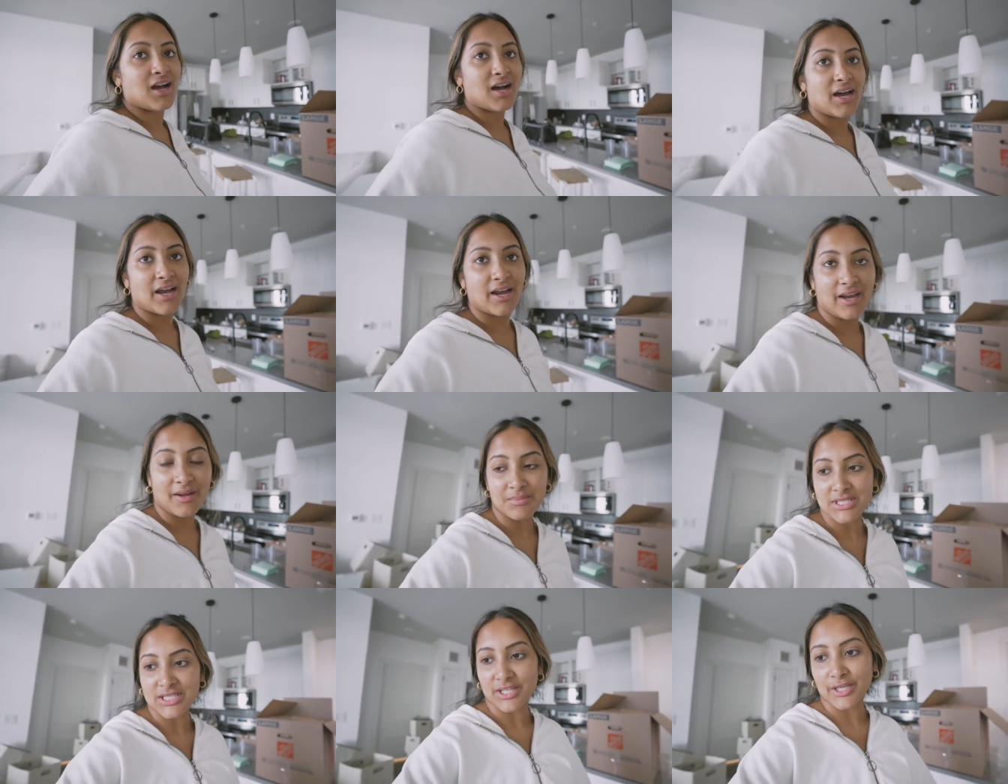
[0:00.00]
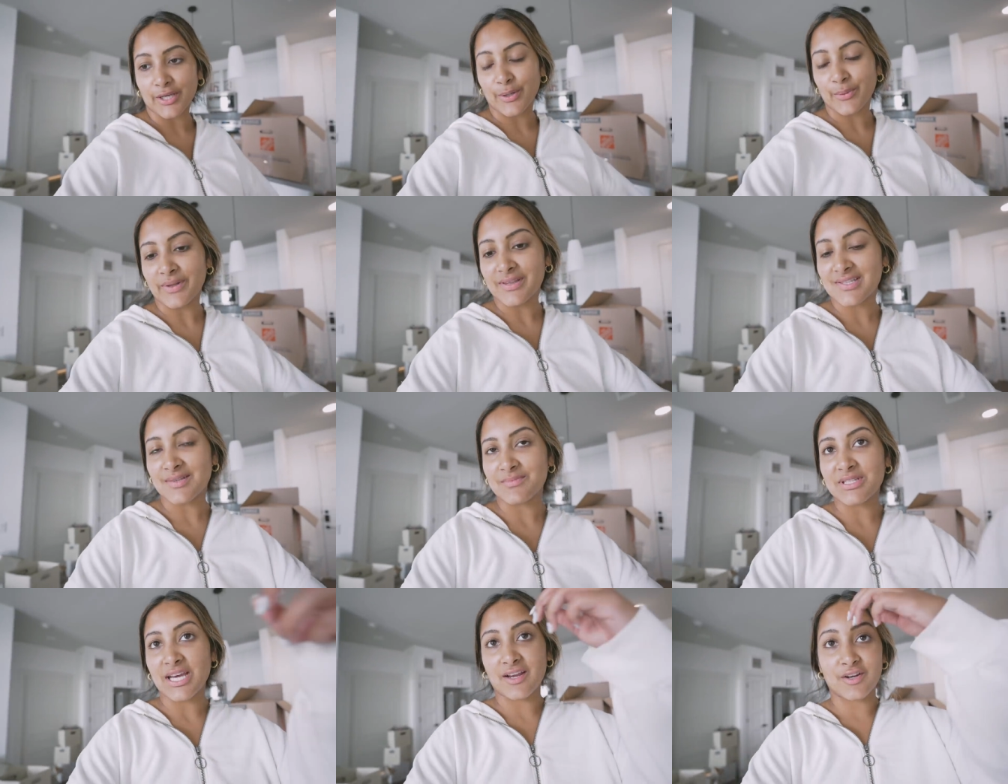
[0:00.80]
I am dealing with
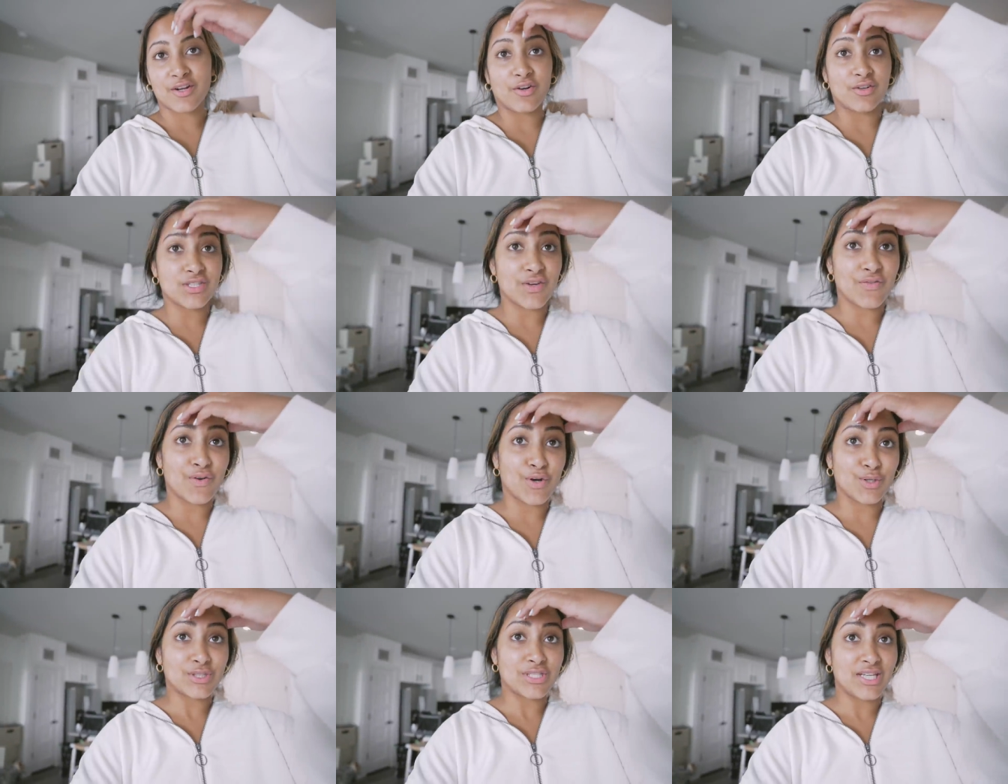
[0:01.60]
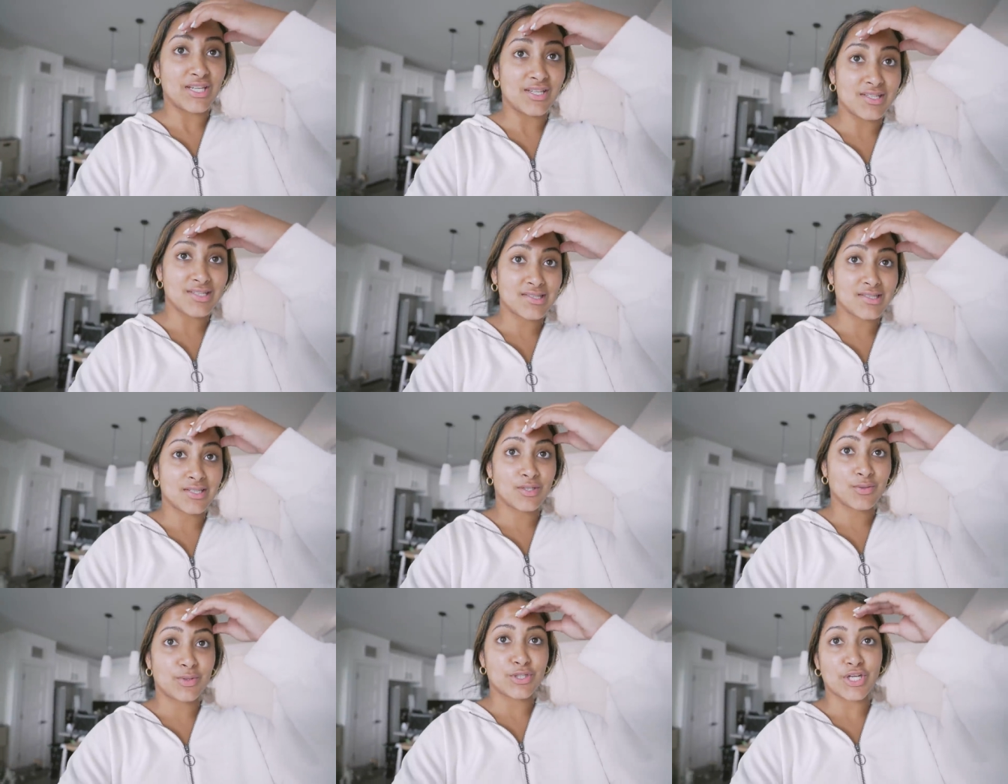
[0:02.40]
some technical difficulties,
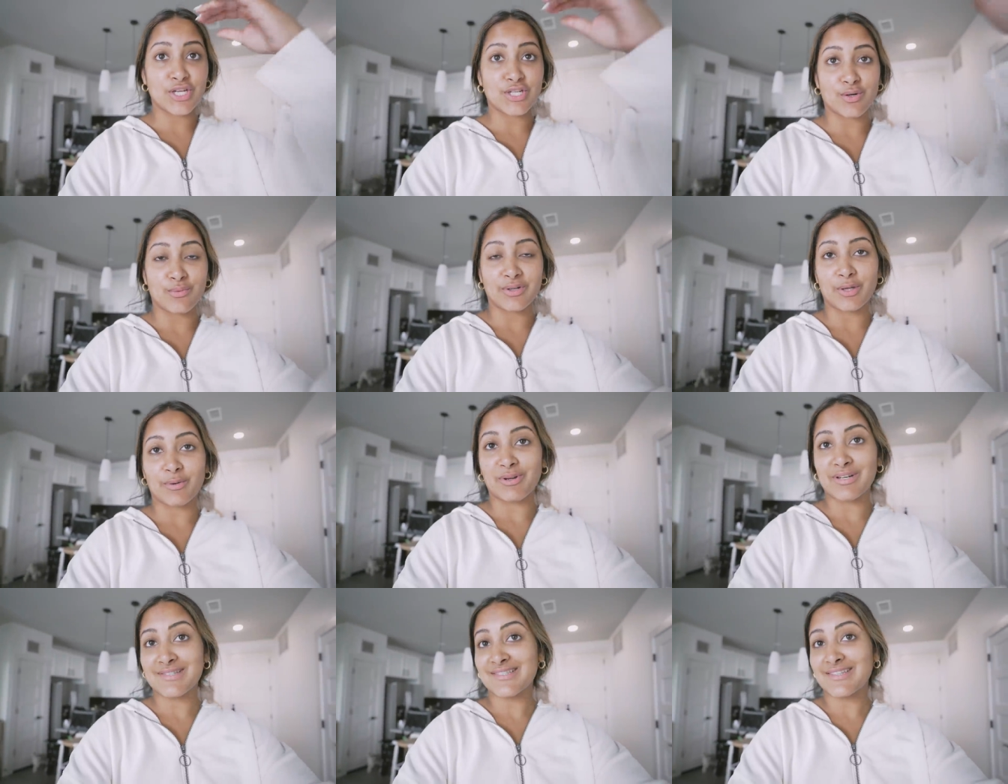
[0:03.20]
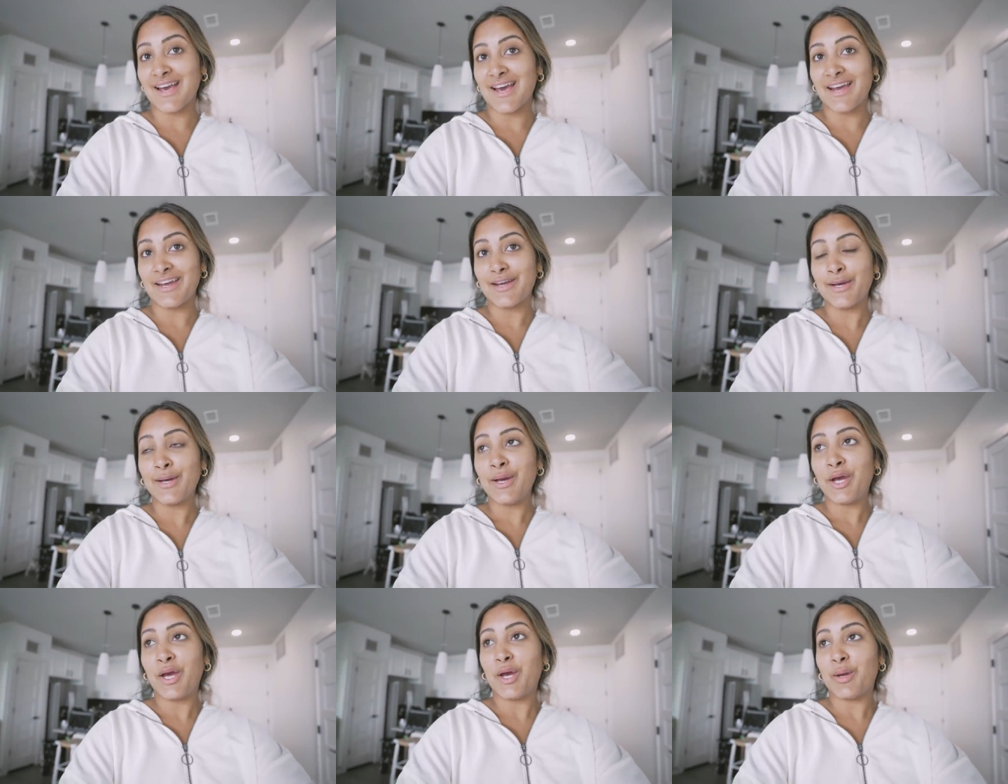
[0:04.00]
which I don't really want to say
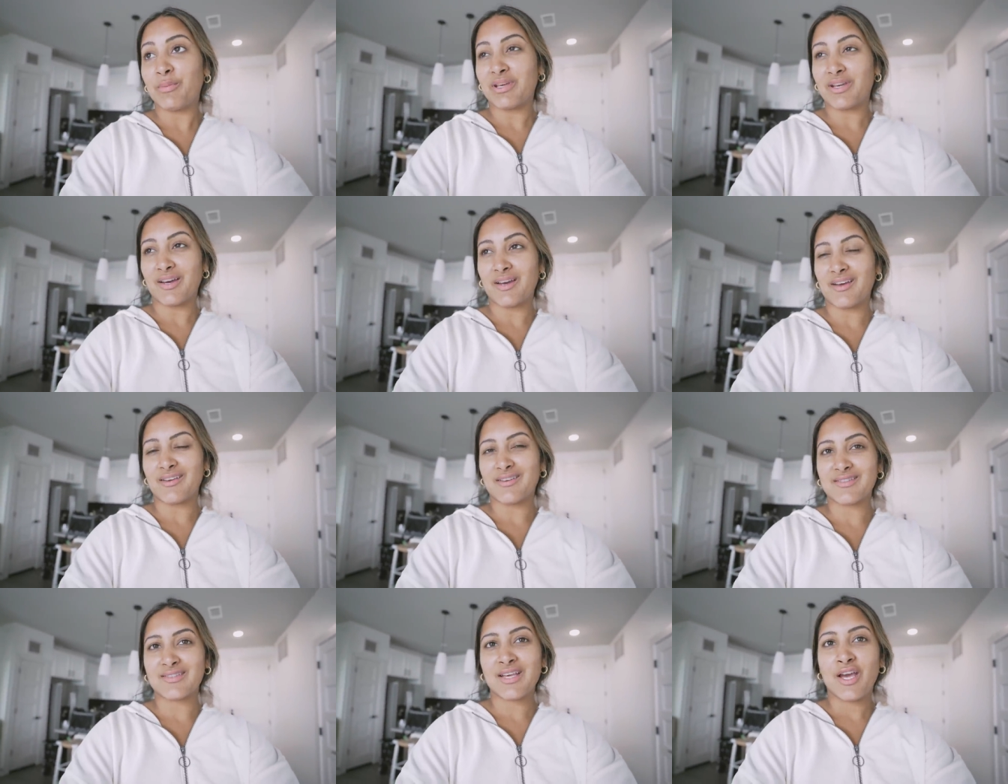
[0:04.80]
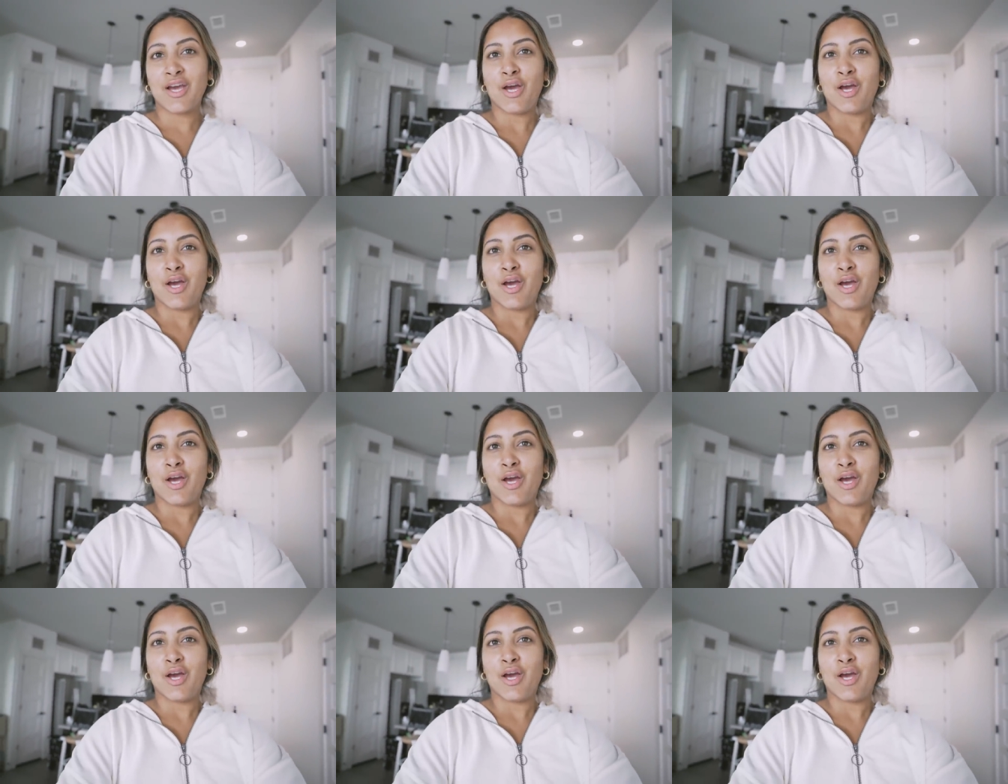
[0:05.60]
because